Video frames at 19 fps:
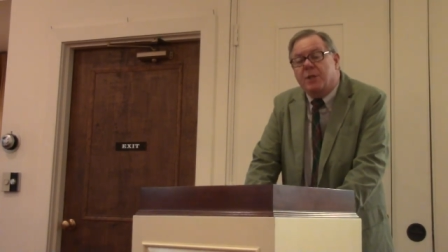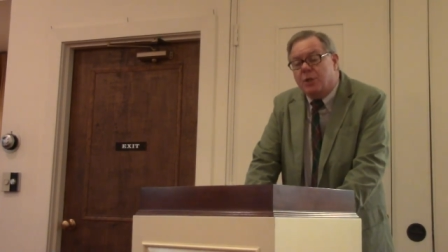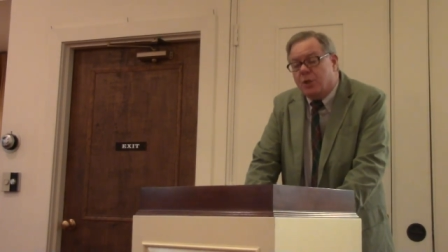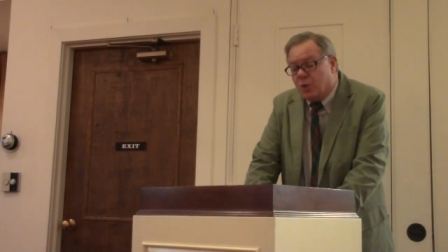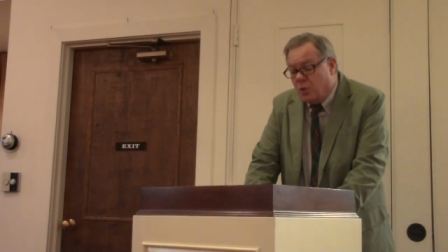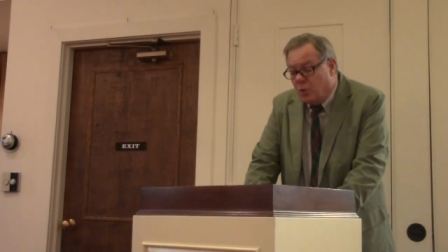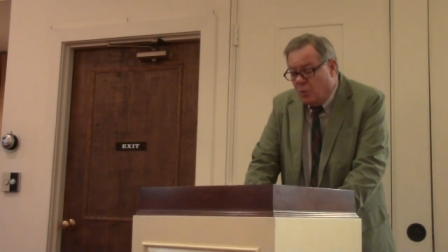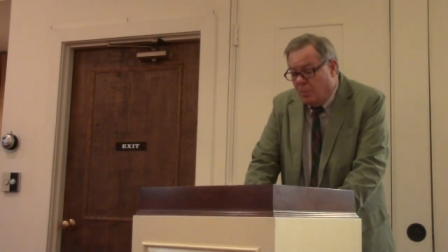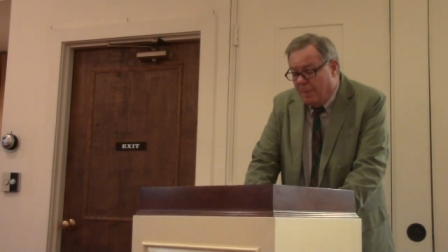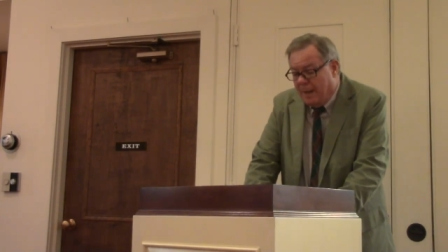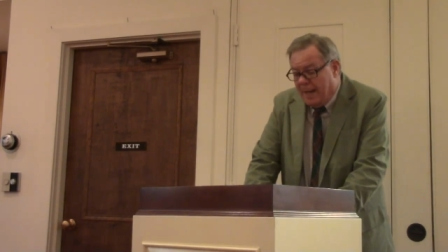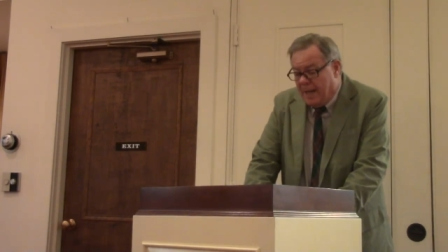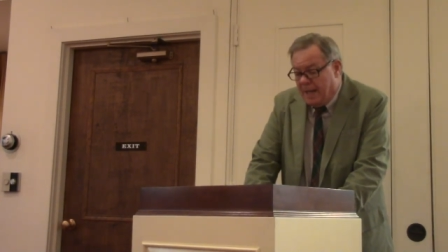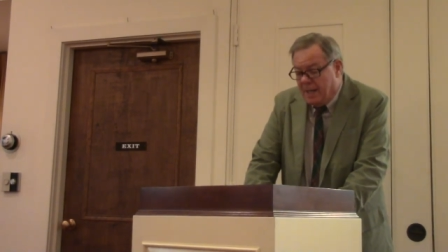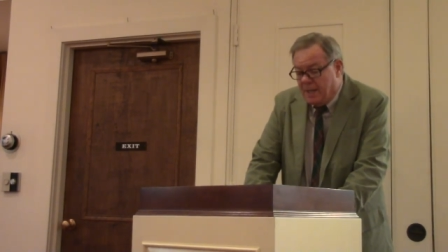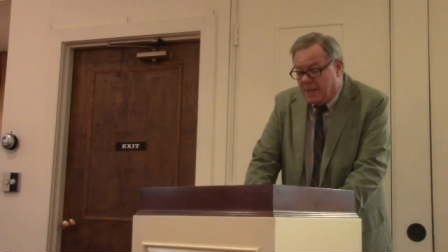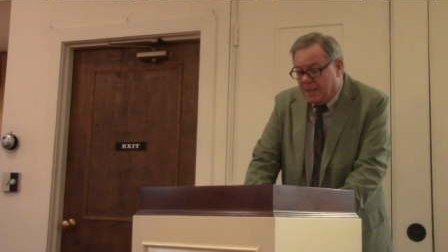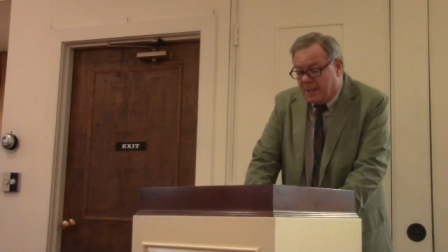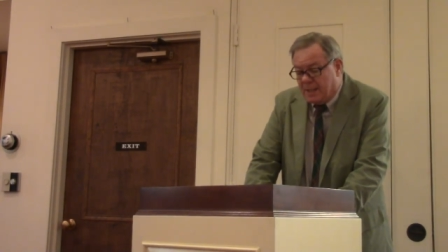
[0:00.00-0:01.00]
his two
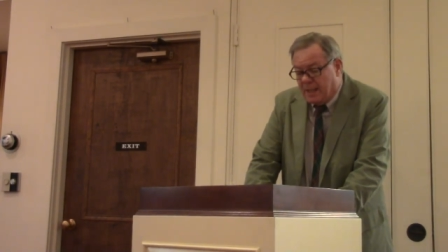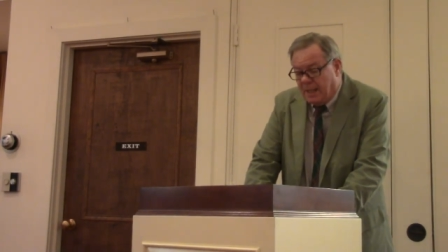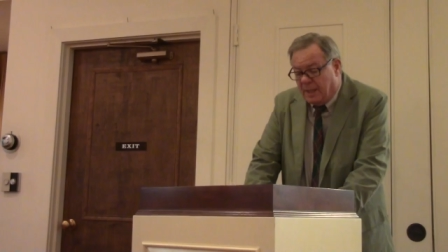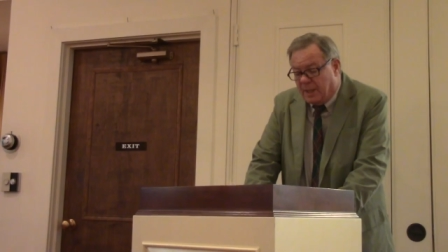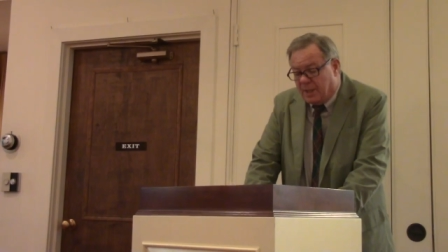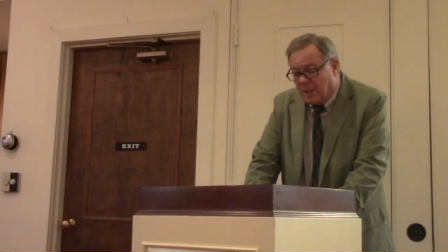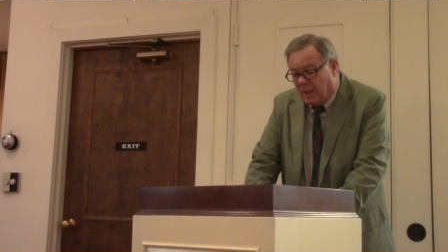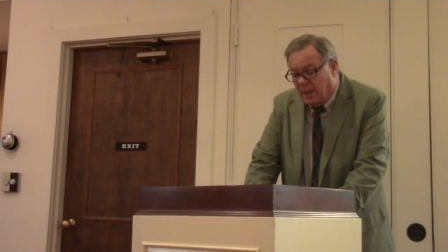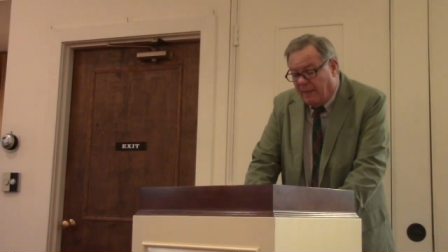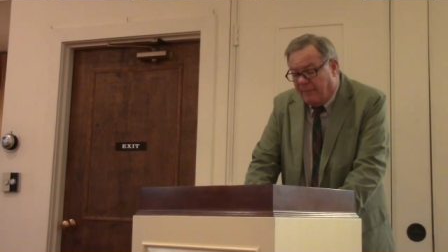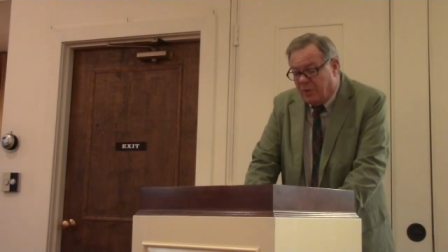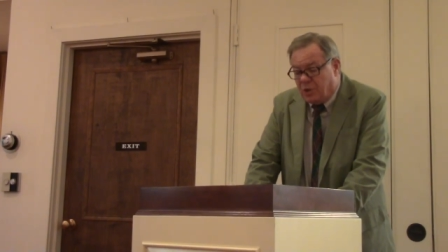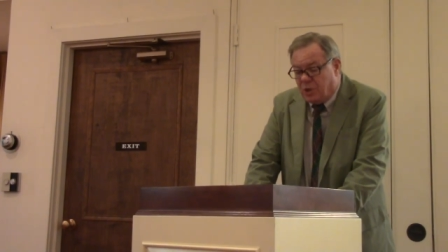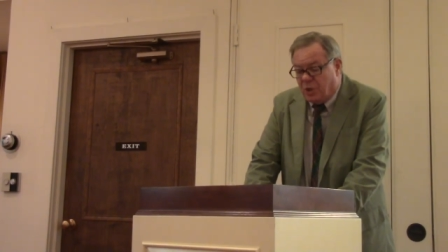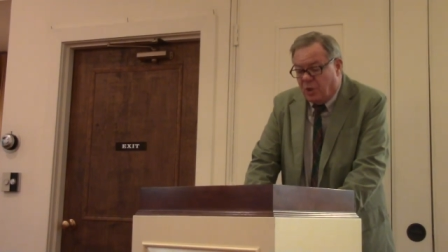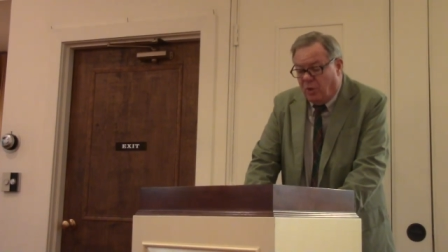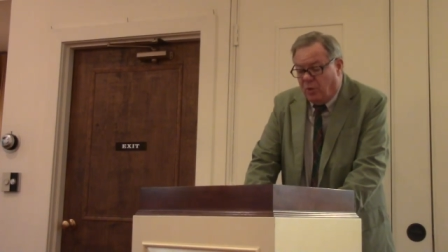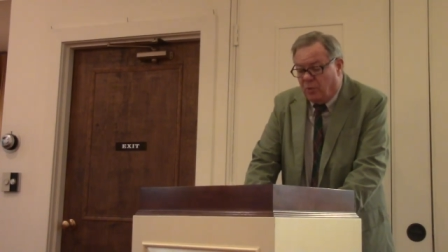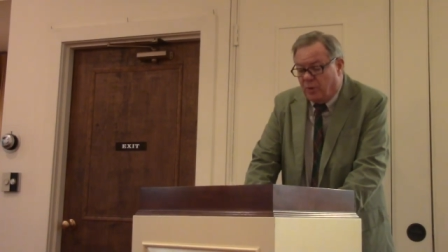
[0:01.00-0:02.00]
maids, and his eleven
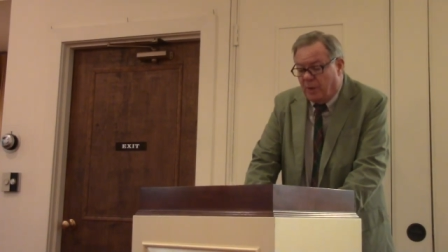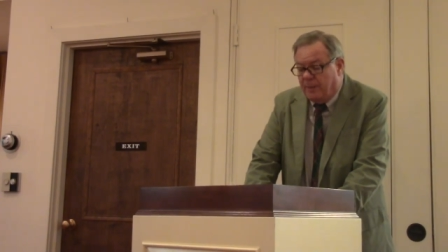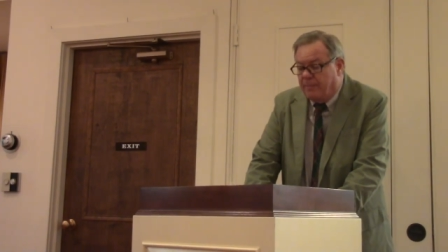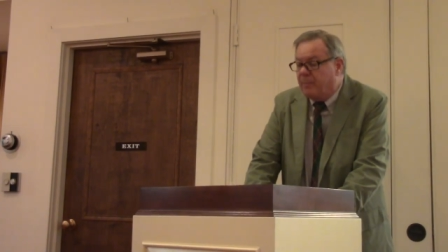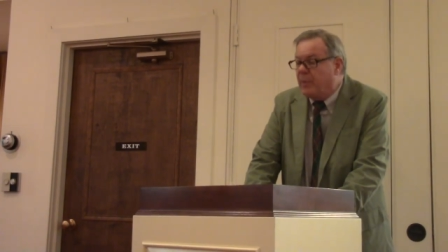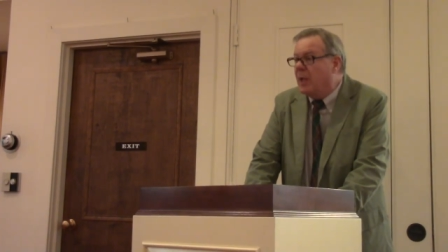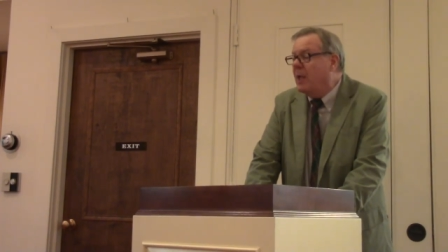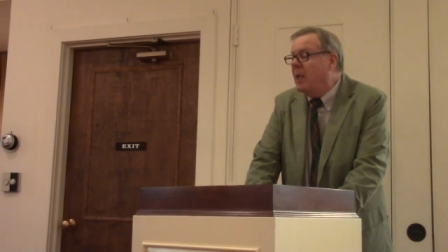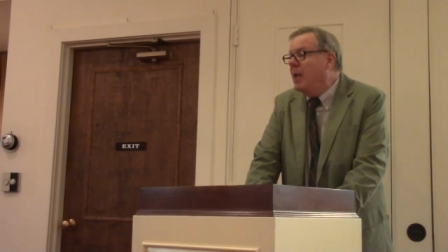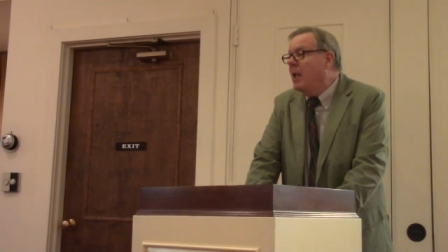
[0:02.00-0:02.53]
children,